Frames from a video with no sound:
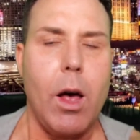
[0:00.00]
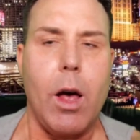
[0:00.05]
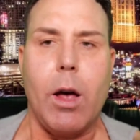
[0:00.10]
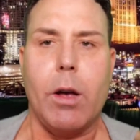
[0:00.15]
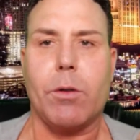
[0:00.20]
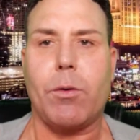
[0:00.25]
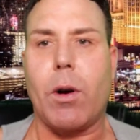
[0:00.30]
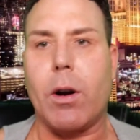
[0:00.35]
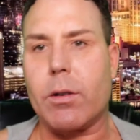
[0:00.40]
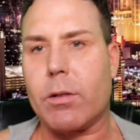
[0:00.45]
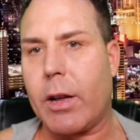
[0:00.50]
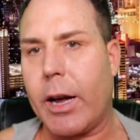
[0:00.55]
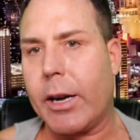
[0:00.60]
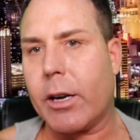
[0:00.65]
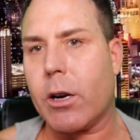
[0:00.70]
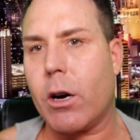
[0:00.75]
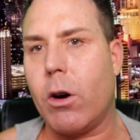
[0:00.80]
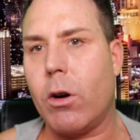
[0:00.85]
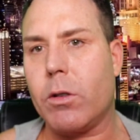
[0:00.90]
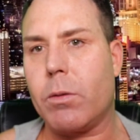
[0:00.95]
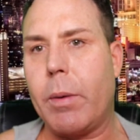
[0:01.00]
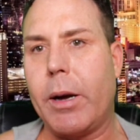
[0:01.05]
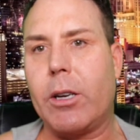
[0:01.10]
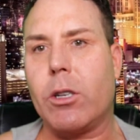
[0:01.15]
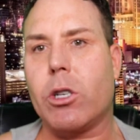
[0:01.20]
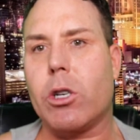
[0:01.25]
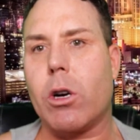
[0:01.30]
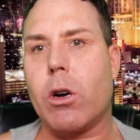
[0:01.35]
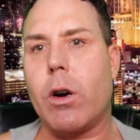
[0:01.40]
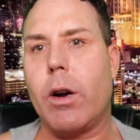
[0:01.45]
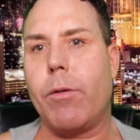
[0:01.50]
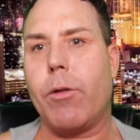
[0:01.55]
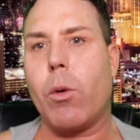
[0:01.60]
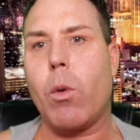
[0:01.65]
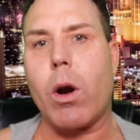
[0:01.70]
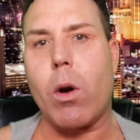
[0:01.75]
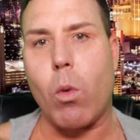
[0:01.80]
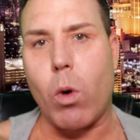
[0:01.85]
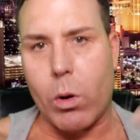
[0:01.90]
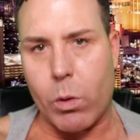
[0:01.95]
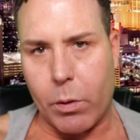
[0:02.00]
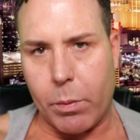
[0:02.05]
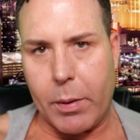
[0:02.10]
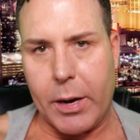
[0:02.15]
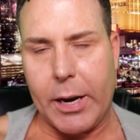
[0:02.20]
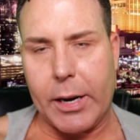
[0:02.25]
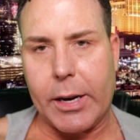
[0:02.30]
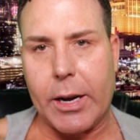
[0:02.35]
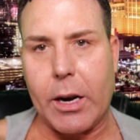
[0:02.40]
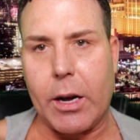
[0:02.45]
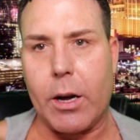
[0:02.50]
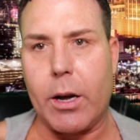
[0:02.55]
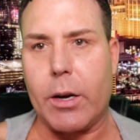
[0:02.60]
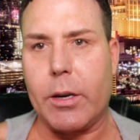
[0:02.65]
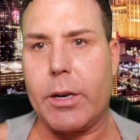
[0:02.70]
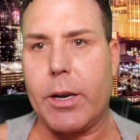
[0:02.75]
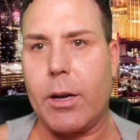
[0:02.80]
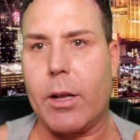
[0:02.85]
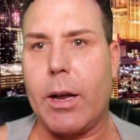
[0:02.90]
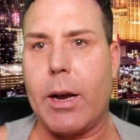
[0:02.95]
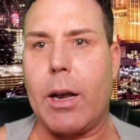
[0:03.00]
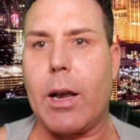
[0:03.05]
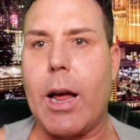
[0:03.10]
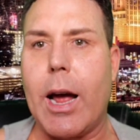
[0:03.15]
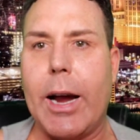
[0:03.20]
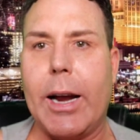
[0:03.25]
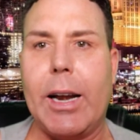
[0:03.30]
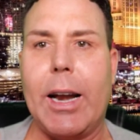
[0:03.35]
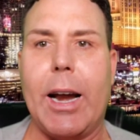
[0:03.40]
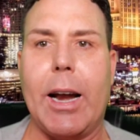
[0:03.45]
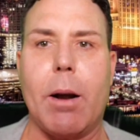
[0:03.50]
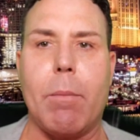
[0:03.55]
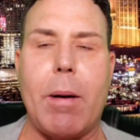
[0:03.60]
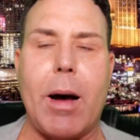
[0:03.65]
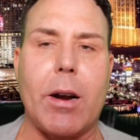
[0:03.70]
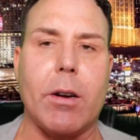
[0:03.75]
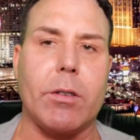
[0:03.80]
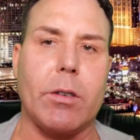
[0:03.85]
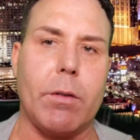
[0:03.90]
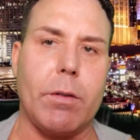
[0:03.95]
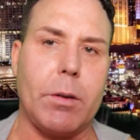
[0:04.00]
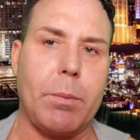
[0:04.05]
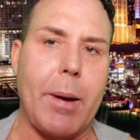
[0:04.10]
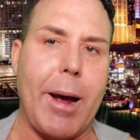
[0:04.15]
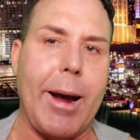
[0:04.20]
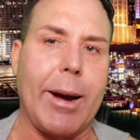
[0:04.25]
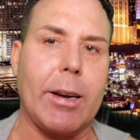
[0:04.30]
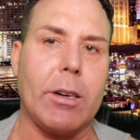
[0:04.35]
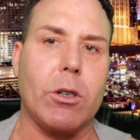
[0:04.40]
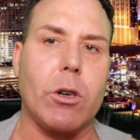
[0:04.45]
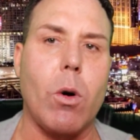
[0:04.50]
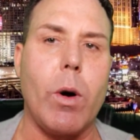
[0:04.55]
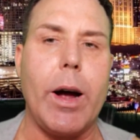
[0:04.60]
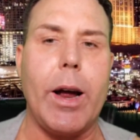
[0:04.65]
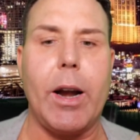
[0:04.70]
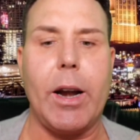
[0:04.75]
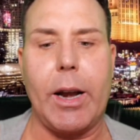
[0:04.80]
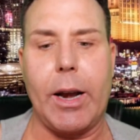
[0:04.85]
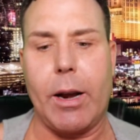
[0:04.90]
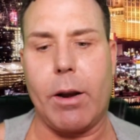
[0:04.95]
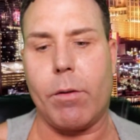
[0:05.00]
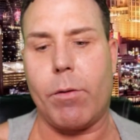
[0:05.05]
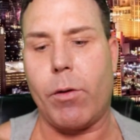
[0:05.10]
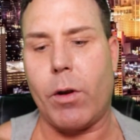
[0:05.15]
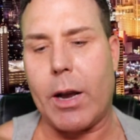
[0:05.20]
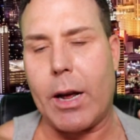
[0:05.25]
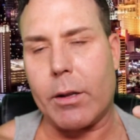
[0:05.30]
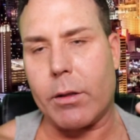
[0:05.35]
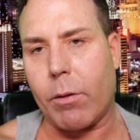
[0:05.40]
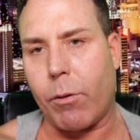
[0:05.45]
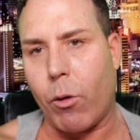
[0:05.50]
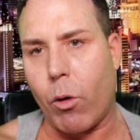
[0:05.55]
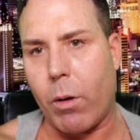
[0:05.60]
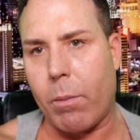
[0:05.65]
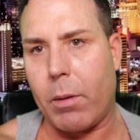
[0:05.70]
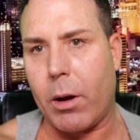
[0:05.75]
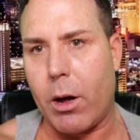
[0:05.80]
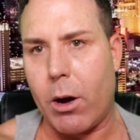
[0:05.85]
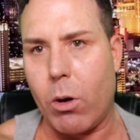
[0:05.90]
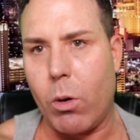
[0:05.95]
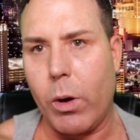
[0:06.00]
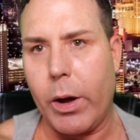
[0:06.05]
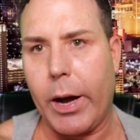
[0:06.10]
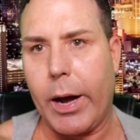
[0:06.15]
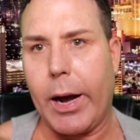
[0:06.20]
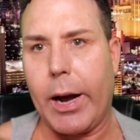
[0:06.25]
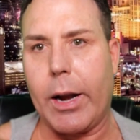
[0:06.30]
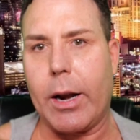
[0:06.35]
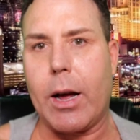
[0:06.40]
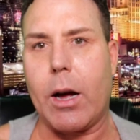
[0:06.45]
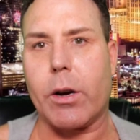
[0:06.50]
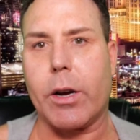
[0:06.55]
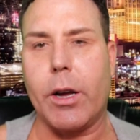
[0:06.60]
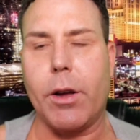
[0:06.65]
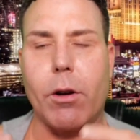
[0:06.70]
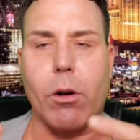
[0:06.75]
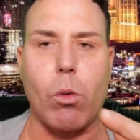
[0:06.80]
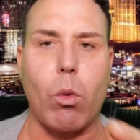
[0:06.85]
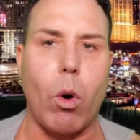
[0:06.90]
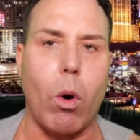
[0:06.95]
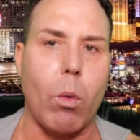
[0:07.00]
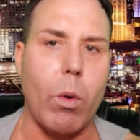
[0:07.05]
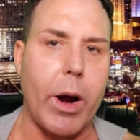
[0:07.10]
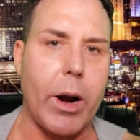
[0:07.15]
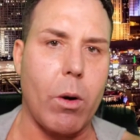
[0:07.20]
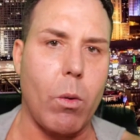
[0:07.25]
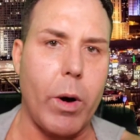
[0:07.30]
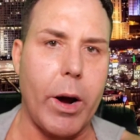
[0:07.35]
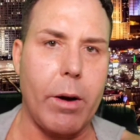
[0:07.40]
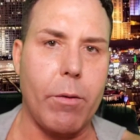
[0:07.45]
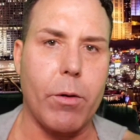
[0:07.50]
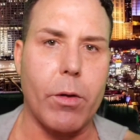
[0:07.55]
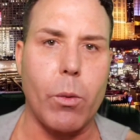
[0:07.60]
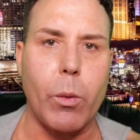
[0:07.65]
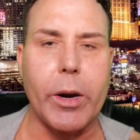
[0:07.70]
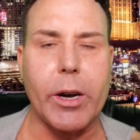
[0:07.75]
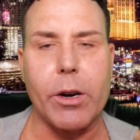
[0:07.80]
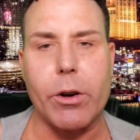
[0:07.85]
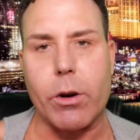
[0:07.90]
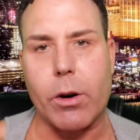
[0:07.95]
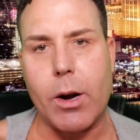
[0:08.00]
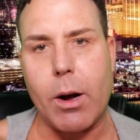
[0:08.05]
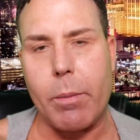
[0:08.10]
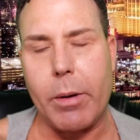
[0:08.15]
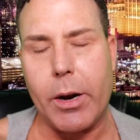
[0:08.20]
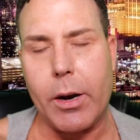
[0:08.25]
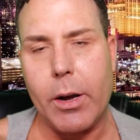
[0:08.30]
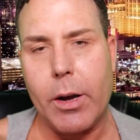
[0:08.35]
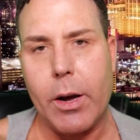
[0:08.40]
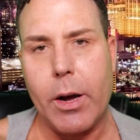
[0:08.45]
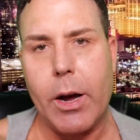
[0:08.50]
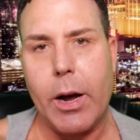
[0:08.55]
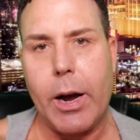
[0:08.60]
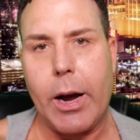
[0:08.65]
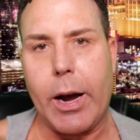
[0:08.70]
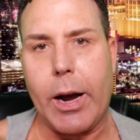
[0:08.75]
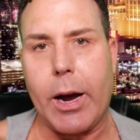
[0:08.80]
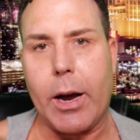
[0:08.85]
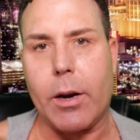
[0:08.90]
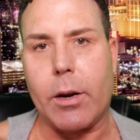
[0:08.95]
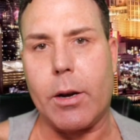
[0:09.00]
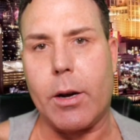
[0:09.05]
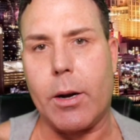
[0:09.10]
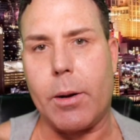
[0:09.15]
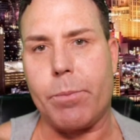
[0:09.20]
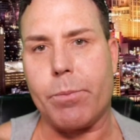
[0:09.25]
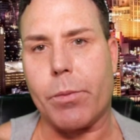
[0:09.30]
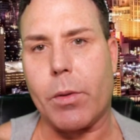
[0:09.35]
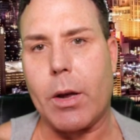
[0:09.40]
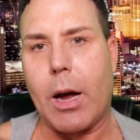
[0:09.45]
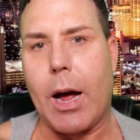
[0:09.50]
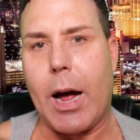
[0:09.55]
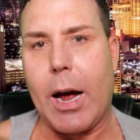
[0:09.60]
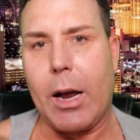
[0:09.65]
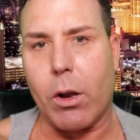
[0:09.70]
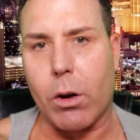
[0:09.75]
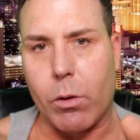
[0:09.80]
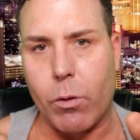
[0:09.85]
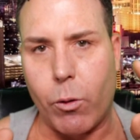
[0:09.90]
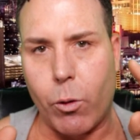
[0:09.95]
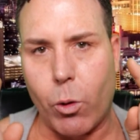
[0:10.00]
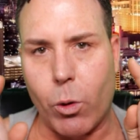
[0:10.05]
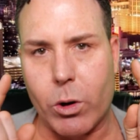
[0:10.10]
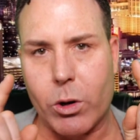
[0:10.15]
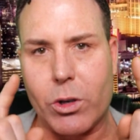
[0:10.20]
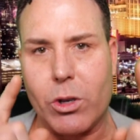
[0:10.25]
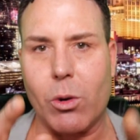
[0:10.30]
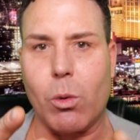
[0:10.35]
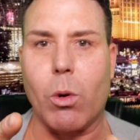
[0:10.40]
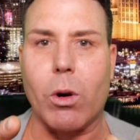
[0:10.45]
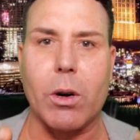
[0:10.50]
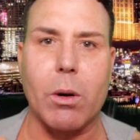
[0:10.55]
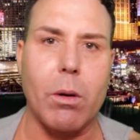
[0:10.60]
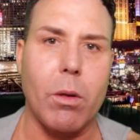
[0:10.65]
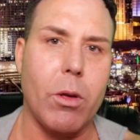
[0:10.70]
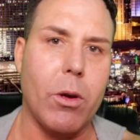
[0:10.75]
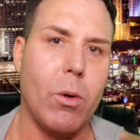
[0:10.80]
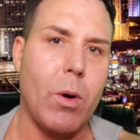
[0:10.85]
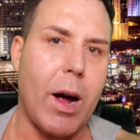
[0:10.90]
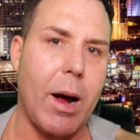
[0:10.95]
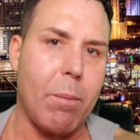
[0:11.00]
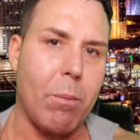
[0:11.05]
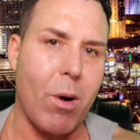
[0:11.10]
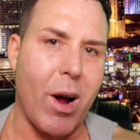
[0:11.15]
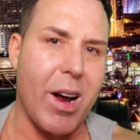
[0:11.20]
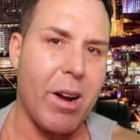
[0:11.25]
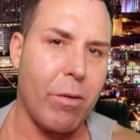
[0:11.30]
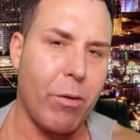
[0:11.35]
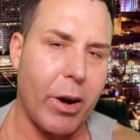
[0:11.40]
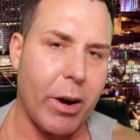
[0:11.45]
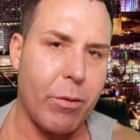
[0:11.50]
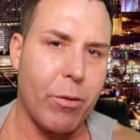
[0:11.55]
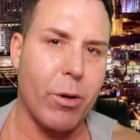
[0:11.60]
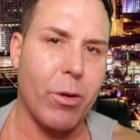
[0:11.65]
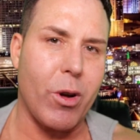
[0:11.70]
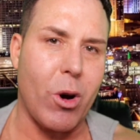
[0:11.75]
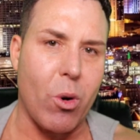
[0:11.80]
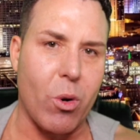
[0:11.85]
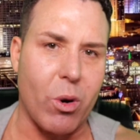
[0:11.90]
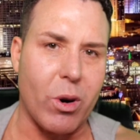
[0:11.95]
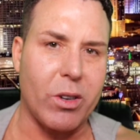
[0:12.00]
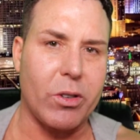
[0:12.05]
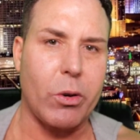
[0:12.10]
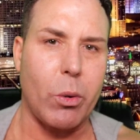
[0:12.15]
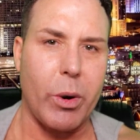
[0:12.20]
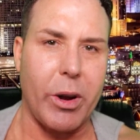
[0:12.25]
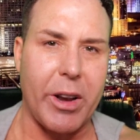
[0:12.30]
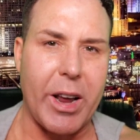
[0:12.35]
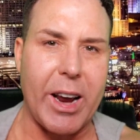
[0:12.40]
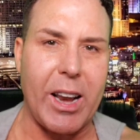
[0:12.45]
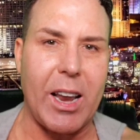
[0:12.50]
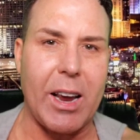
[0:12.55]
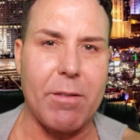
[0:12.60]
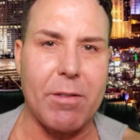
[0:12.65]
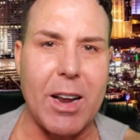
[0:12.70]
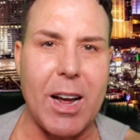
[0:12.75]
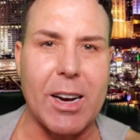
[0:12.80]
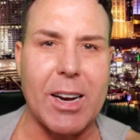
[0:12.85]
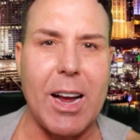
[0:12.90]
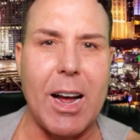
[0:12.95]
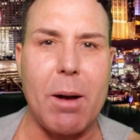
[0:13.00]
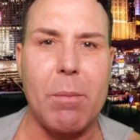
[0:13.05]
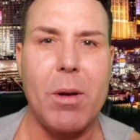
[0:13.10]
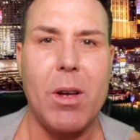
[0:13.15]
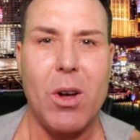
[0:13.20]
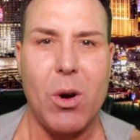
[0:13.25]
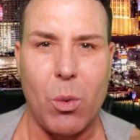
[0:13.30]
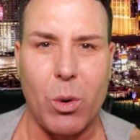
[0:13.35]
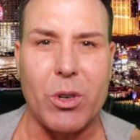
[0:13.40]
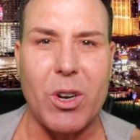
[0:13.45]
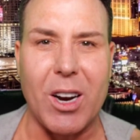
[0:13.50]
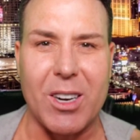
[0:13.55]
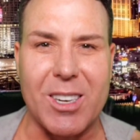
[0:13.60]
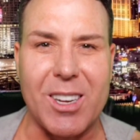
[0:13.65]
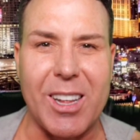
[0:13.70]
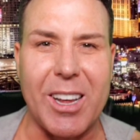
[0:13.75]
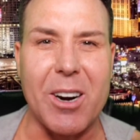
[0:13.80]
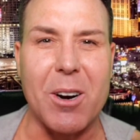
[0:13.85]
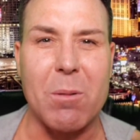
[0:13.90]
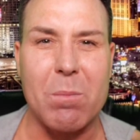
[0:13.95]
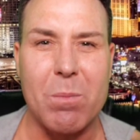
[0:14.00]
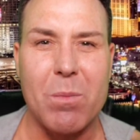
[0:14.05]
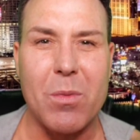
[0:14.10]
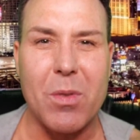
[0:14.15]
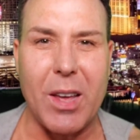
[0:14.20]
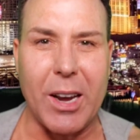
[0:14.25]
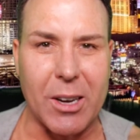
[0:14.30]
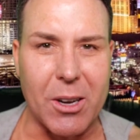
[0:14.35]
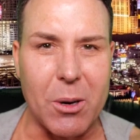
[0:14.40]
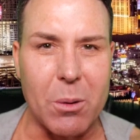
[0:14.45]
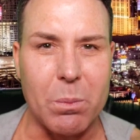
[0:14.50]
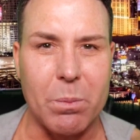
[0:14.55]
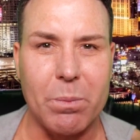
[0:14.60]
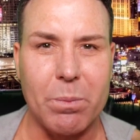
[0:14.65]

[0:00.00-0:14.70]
as far as Light goes, make sure if you want to work with me and get a deal at Light and a bottle service package, go ahead and fill out the form below, and I'll get you a quote right away for the weekend you're coming. And I look forward to working with you. I'm Brian Pfeiffer, the owner of SurrealNightlife.com. We'll talk to you later. Thank you.